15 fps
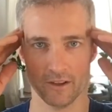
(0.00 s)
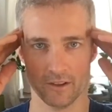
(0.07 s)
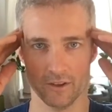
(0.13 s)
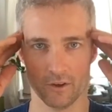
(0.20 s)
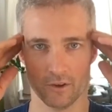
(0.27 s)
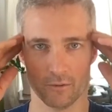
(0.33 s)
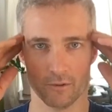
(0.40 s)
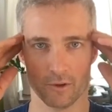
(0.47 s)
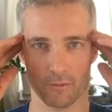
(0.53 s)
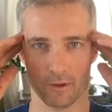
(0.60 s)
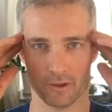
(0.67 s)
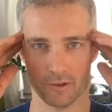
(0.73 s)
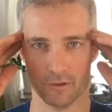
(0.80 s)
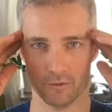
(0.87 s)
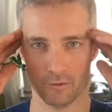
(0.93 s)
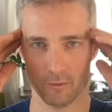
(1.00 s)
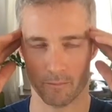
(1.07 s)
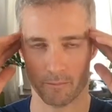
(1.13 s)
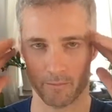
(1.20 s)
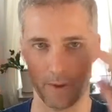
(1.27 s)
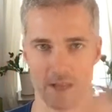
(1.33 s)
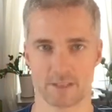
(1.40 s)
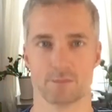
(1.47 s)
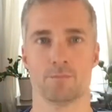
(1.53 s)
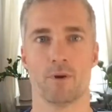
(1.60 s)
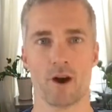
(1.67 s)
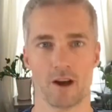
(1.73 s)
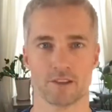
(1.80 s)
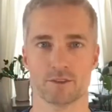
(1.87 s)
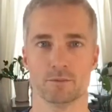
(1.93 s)
really wanted to do the best
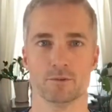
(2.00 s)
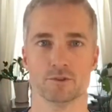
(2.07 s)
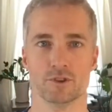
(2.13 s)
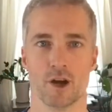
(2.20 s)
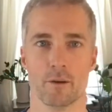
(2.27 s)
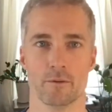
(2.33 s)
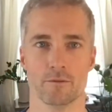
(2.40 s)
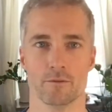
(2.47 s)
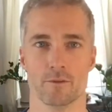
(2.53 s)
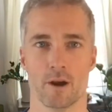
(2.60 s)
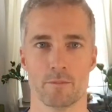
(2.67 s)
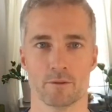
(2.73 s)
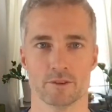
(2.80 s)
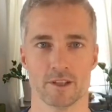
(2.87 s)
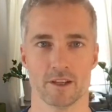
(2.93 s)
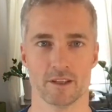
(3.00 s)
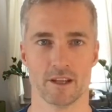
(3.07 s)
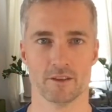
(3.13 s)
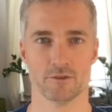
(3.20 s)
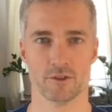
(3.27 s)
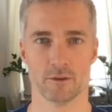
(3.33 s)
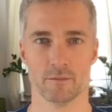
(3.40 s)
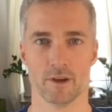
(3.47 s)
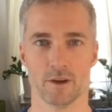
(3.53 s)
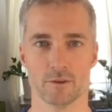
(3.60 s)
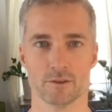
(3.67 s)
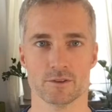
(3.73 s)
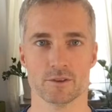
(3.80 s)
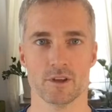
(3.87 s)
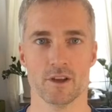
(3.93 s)
possible job of representing that dream
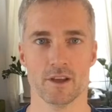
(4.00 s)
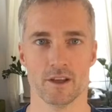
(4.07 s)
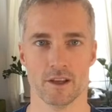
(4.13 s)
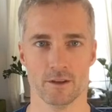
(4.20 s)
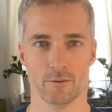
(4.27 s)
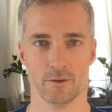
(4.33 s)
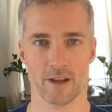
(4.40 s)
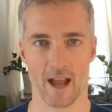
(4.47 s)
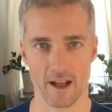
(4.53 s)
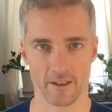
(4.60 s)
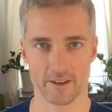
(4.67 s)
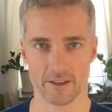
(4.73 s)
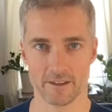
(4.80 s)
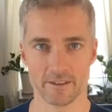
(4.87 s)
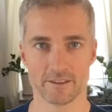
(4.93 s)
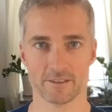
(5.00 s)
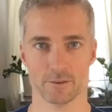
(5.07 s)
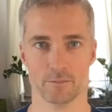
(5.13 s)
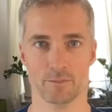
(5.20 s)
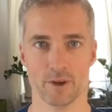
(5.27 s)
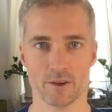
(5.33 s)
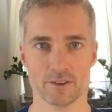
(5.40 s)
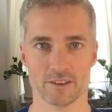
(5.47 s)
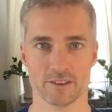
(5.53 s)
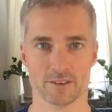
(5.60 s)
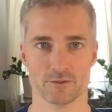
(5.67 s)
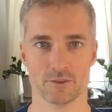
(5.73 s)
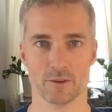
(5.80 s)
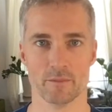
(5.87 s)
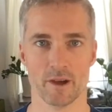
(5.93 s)
house in reality. So building this
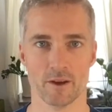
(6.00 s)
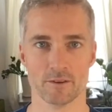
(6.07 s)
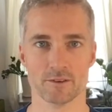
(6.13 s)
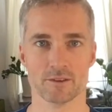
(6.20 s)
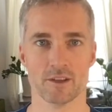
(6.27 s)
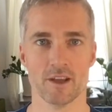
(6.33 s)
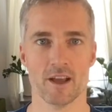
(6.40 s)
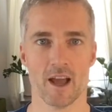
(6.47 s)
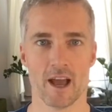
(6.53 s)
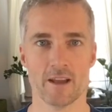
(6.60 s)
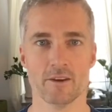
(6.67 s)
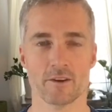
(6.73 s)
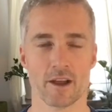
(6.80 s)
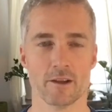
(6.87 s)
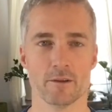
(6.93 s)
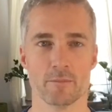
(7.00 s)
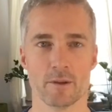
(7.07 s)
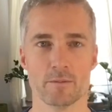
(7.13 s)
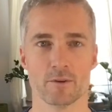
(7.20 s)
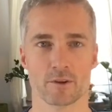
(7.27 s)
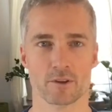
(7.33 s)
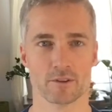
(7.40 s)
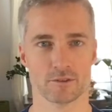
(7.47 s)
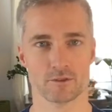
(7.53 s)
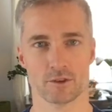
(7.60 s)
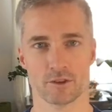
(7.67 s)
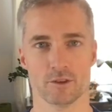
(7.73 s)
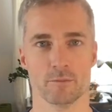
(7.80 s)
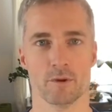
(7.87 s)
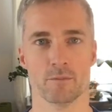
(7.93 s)
dream house, and okay, maybe you're
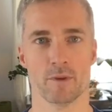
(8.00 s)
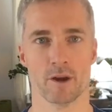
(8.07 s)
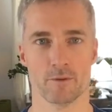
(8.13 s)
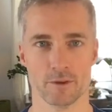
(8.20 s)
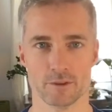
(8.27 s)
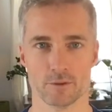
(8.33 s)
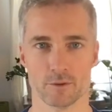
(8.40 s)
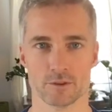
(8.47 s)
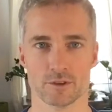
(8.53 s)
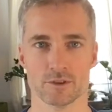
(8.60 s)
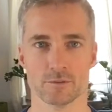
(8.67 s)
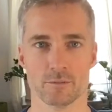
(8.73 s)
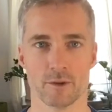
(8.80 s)
constricted a bit by resources,